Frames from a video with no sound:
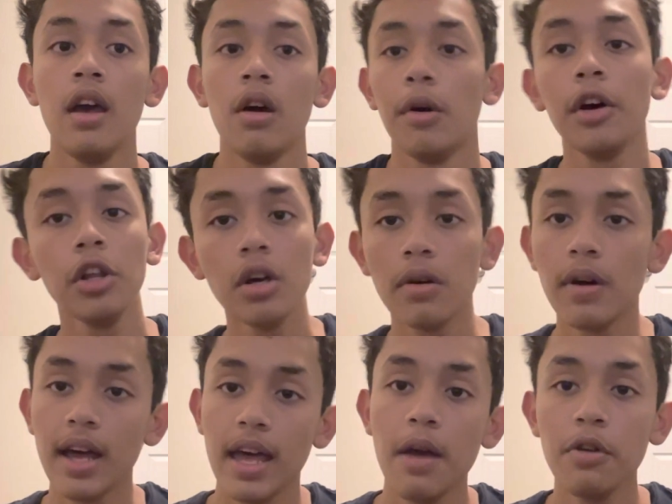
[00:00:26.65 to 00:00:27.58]

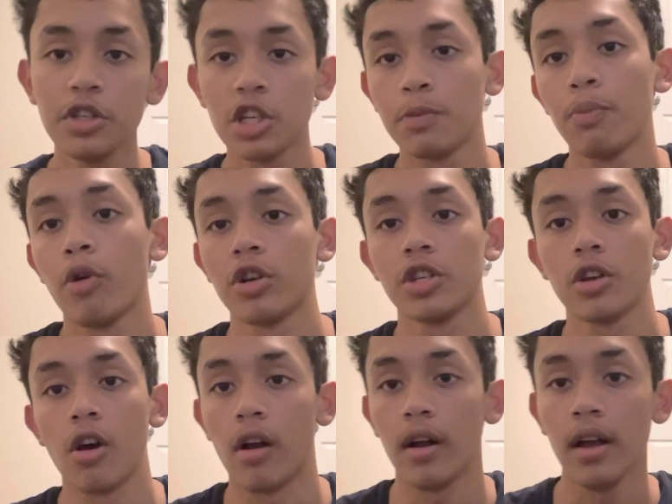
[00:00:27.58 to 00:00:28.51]
Well, it was a sports
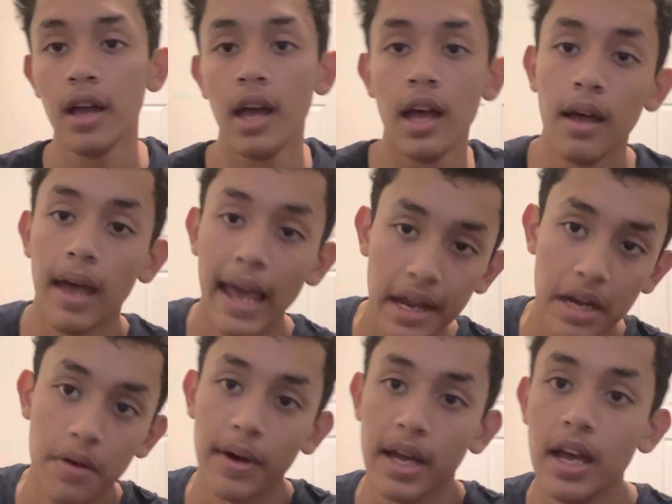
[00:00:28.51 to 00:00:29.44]
car.
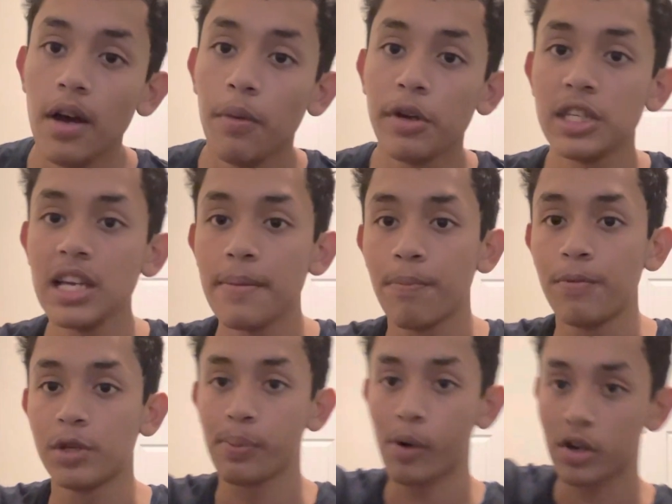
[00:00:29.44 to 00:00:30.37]
Anyway, we see a
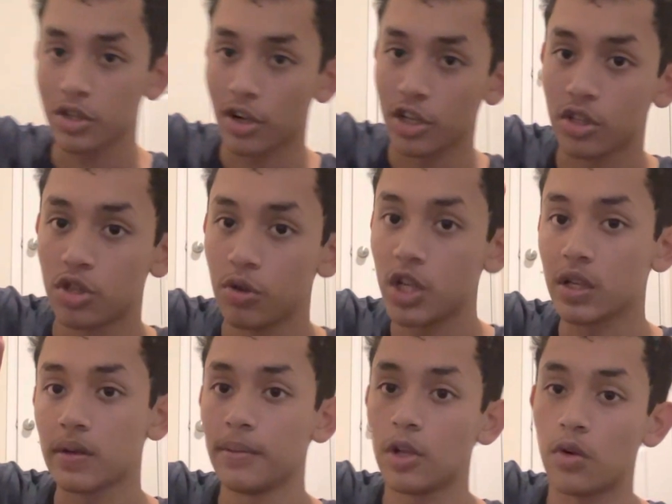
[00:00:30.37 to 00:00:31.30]
sports car switch
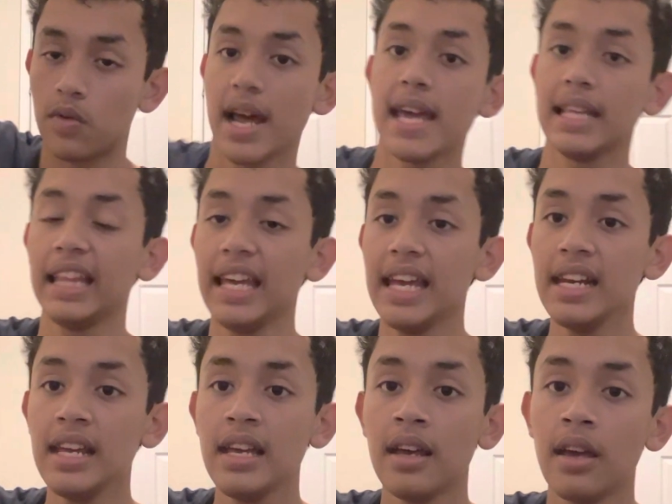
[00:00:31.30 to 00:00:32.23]
from the right
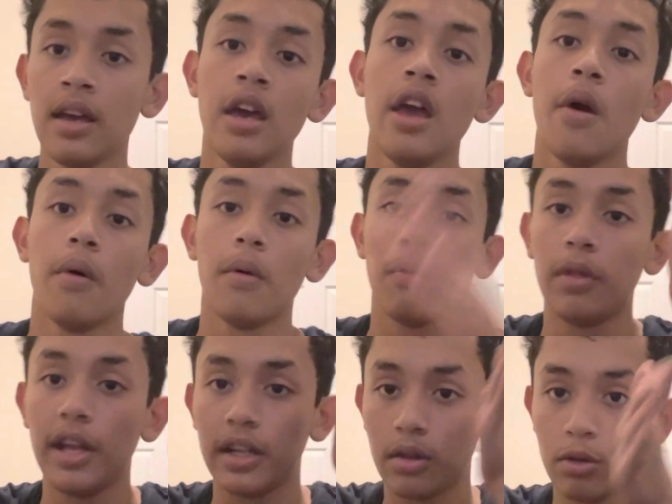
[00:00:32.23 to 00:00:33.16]
lane,
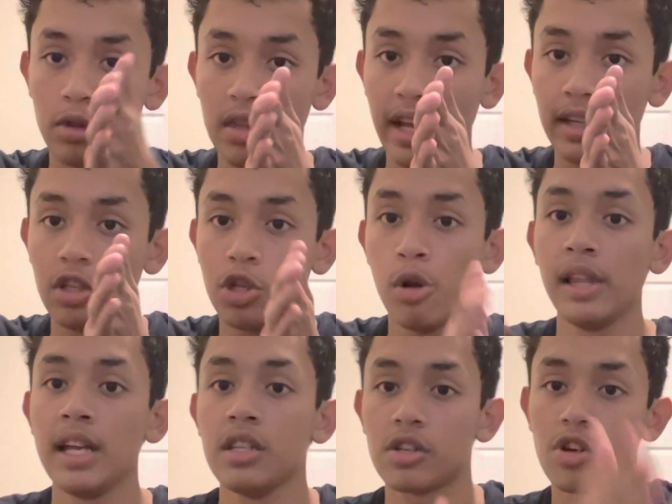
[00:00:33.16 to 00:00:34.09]
like like the two
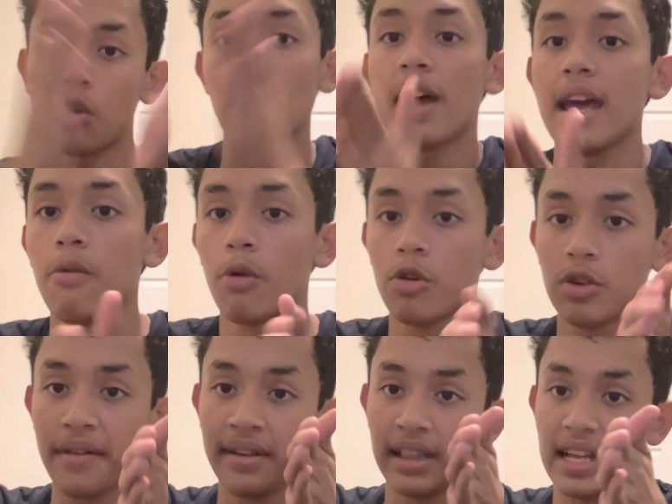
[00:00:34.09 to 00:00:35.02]
lanes on the right were
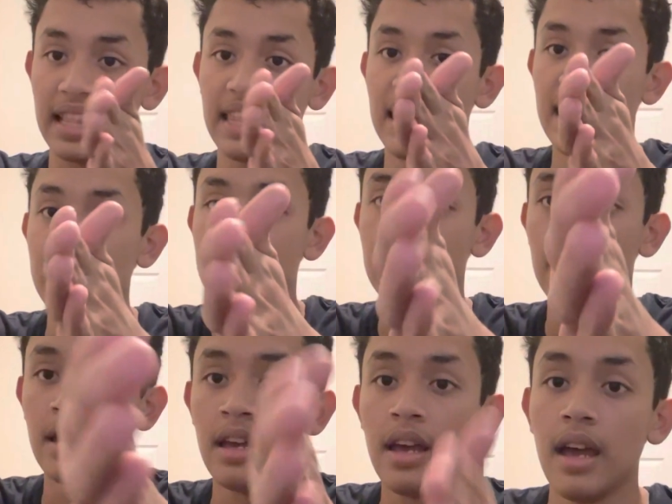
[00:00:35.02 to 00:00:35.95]
driving like this,
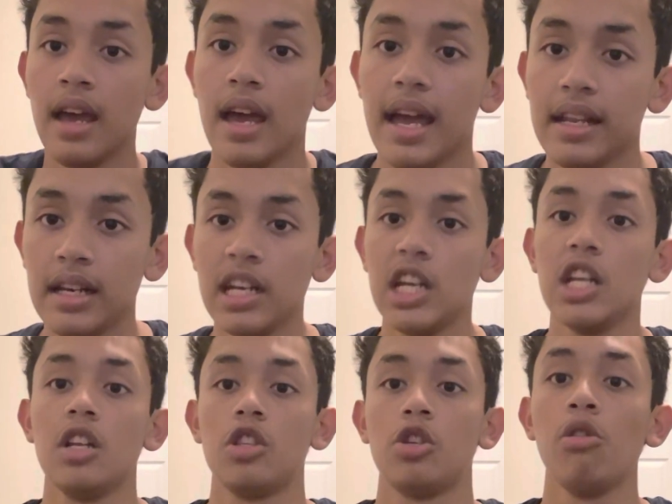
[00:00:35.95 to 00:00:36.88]
and then
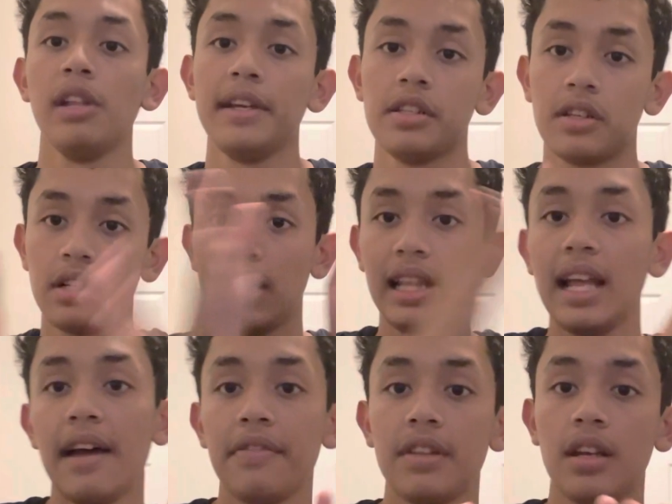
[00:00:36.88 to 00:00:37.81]
the two lanes on the
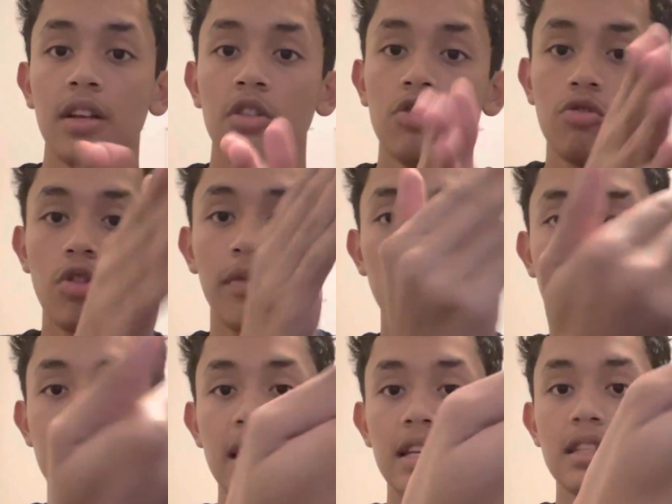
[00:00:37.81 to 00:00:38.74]
left drove
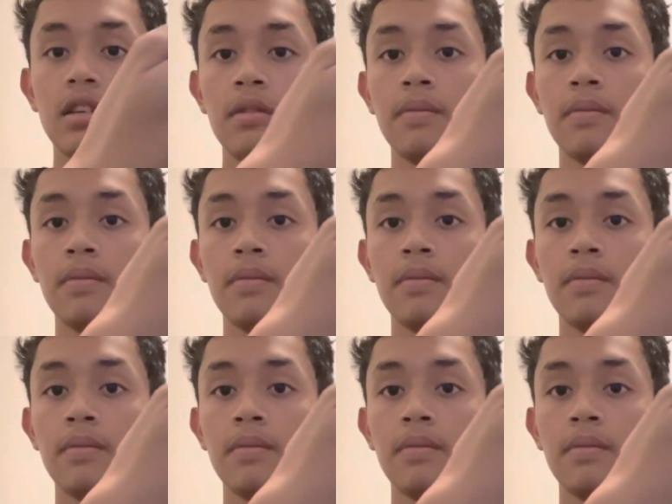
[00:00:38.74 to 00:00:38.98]
like this.